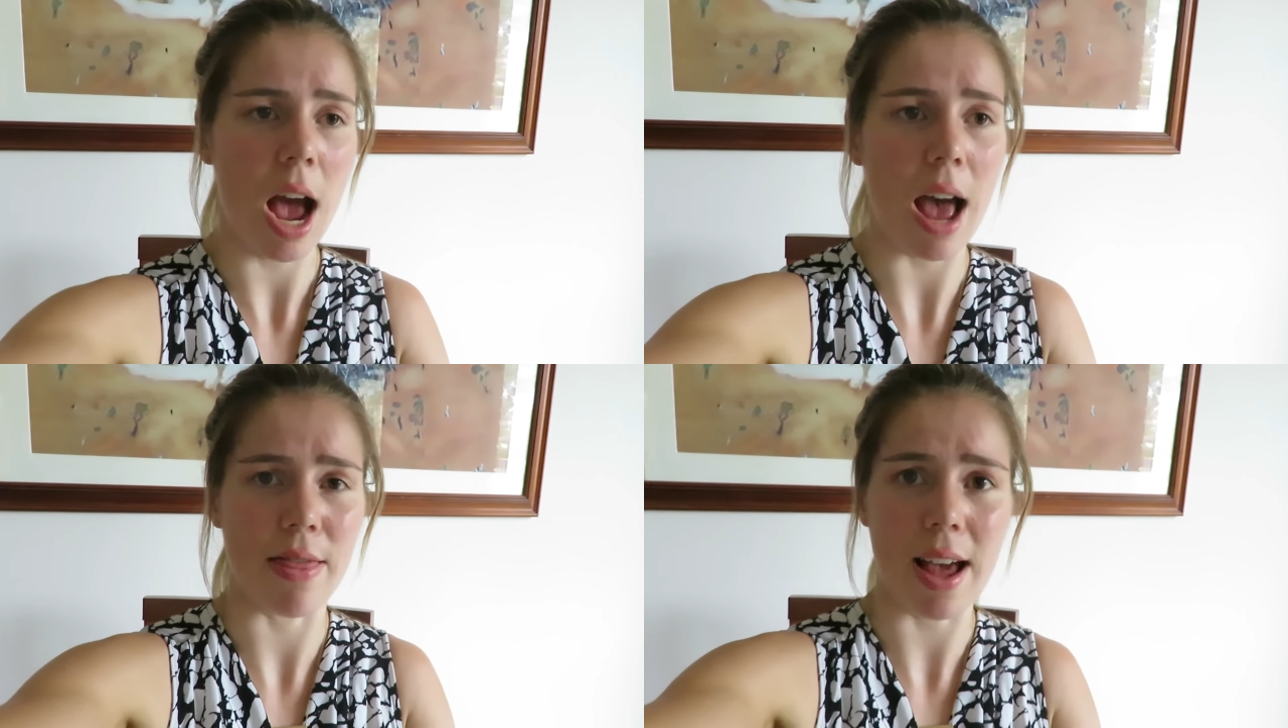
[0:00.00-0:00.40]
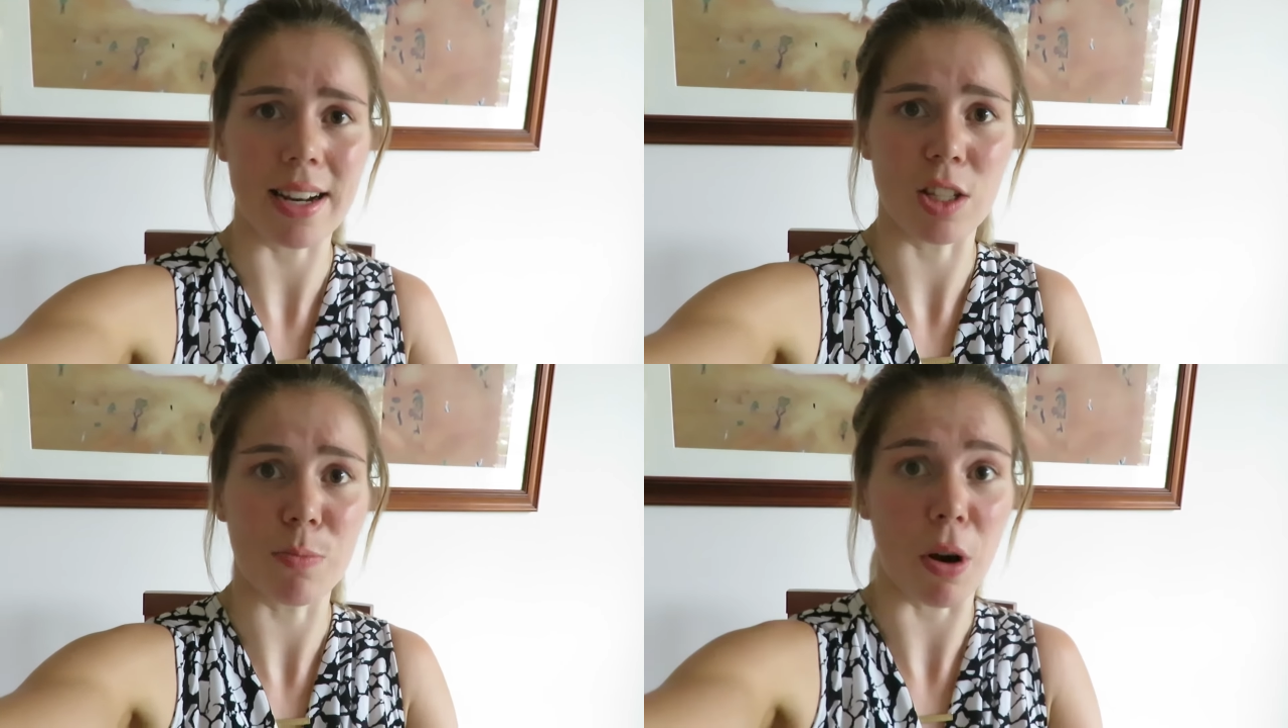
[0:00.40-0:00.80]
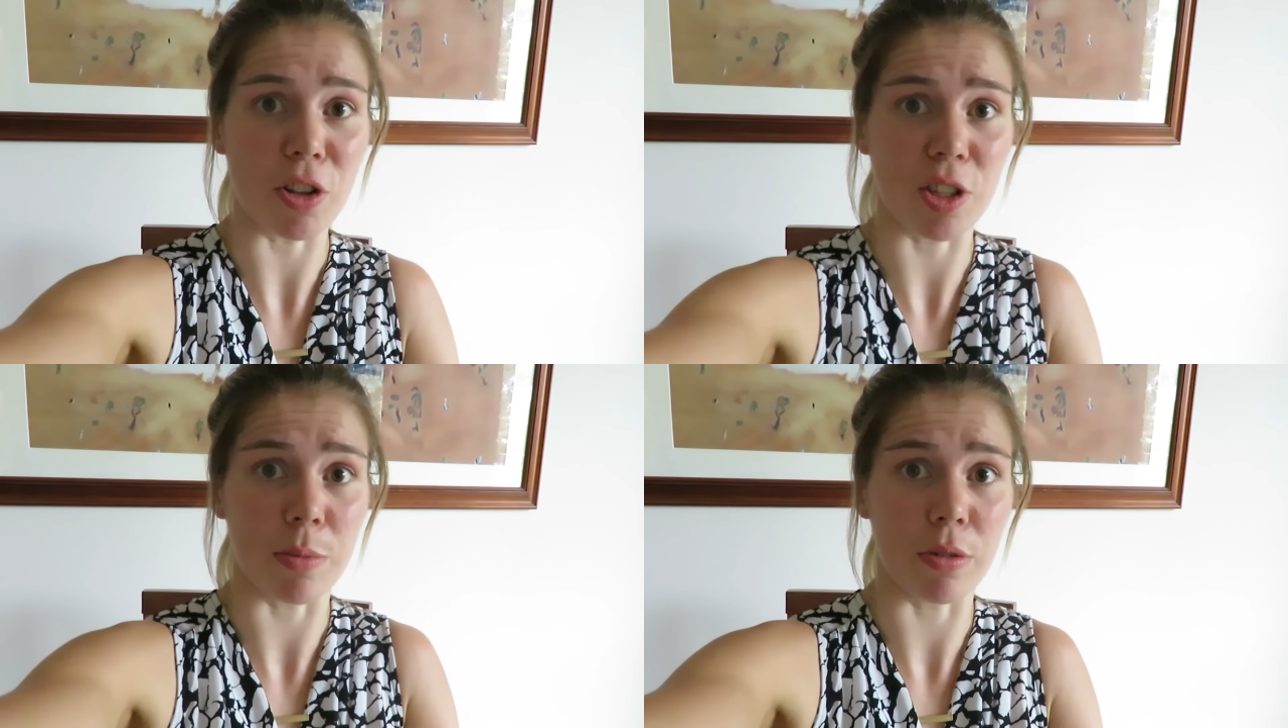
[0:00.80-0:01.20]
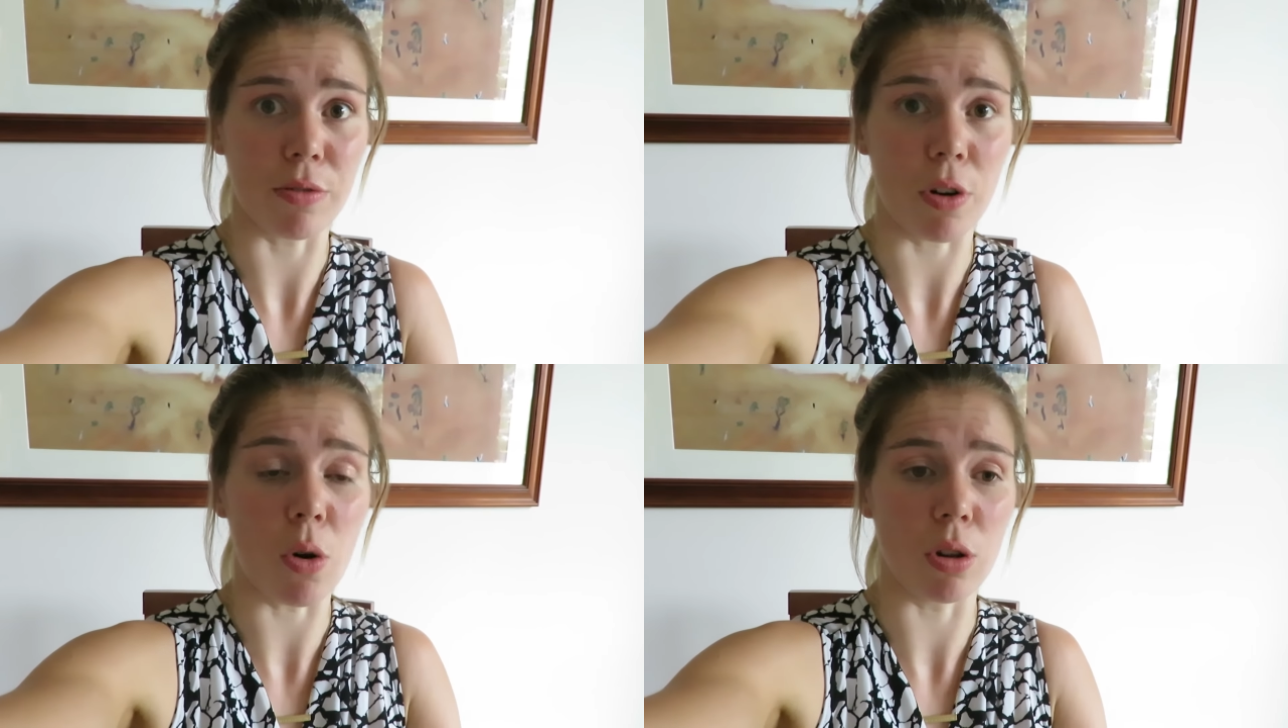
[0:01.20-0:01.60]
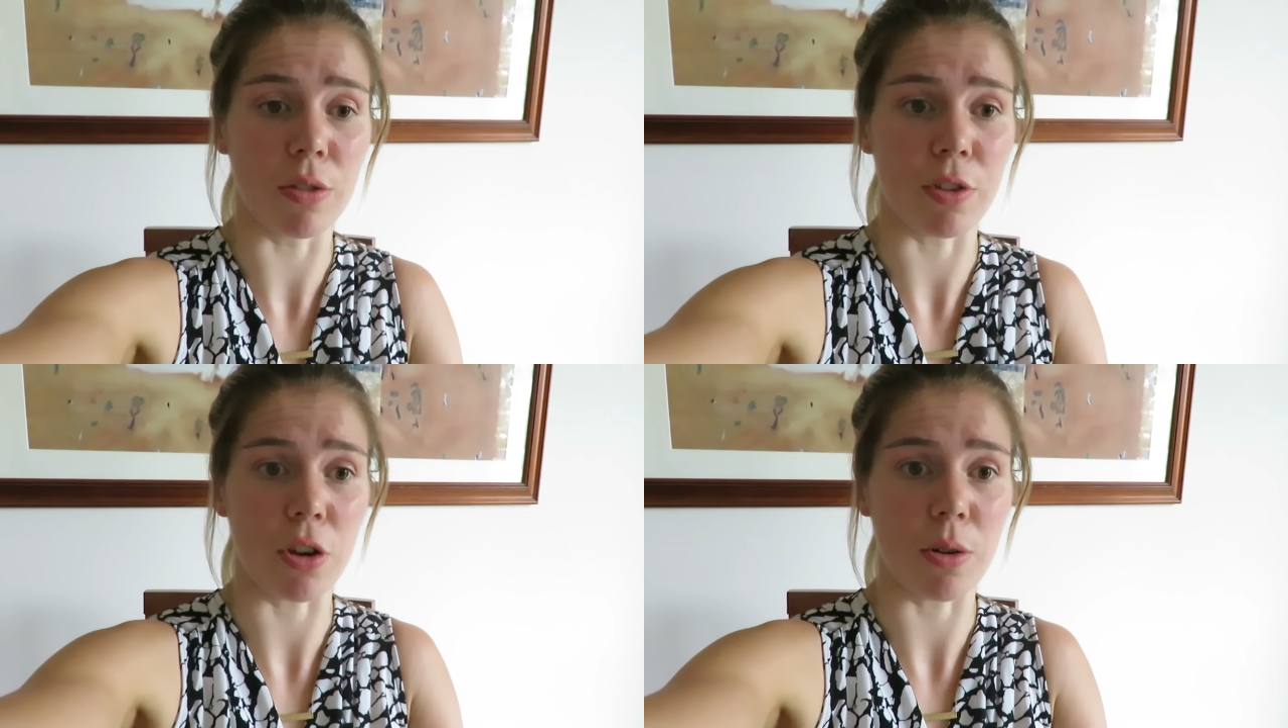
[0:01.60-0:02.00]
and that is possible for all
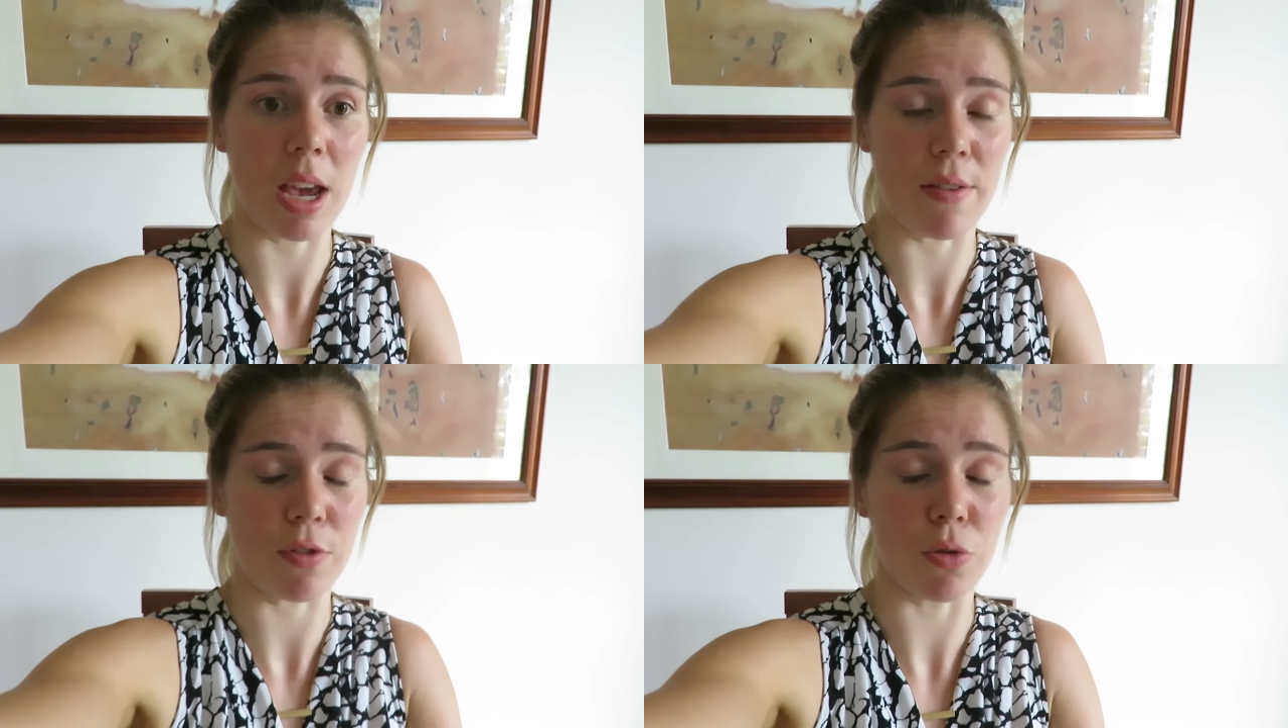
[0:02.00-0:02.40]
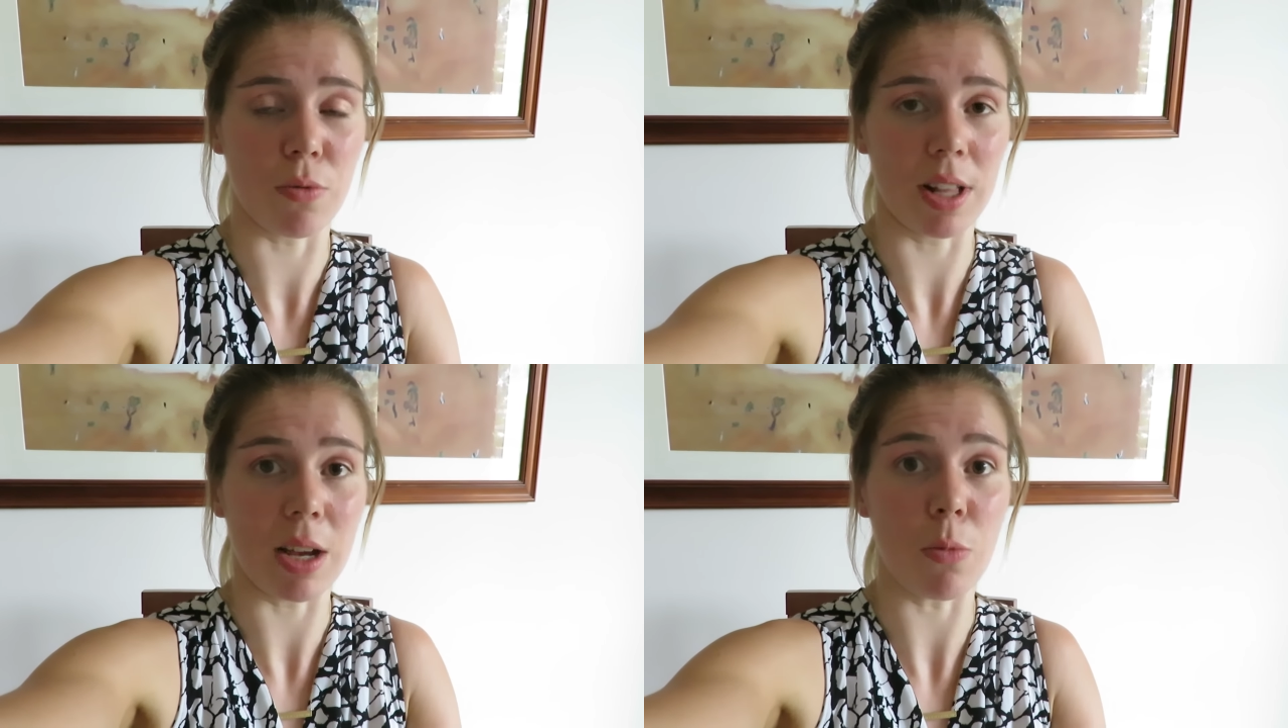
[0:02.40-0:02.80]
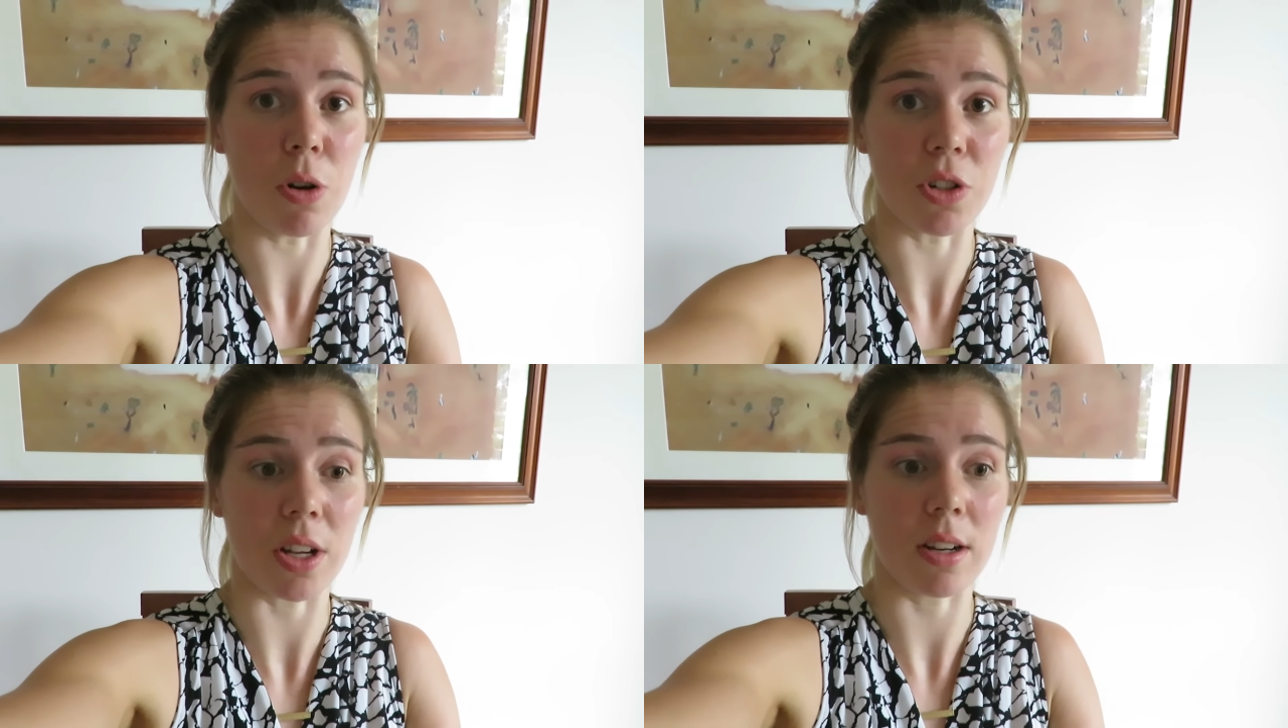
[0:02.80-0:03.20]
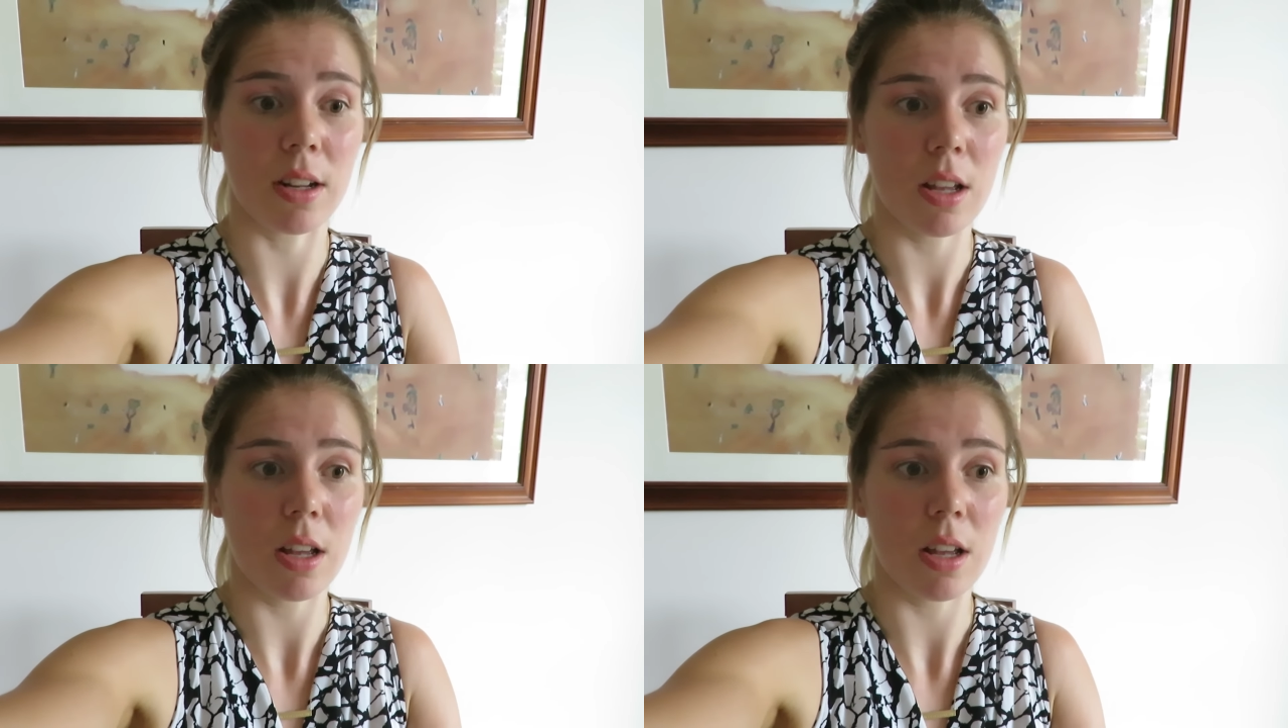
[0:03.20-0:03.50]
of you if you really want it